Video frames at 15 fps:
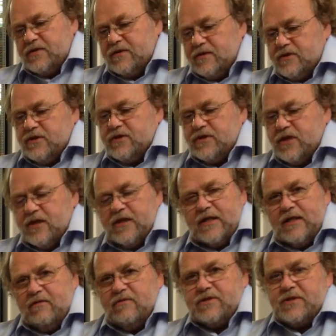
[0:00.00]
And
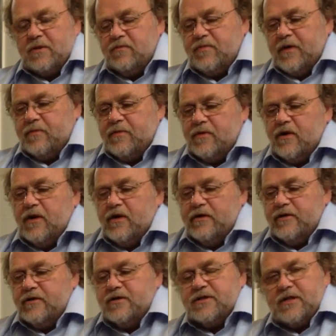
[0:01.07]
certainly there are some people
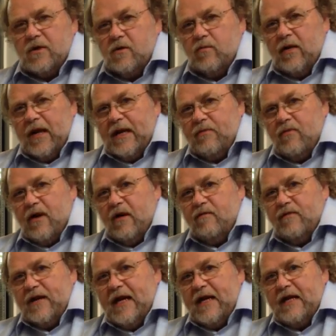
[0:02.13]
who still blame
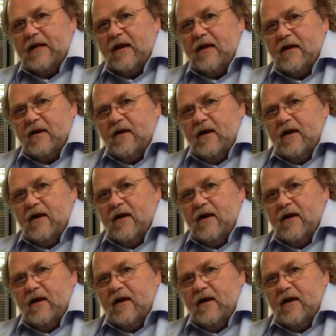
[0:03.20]
Ralph Nader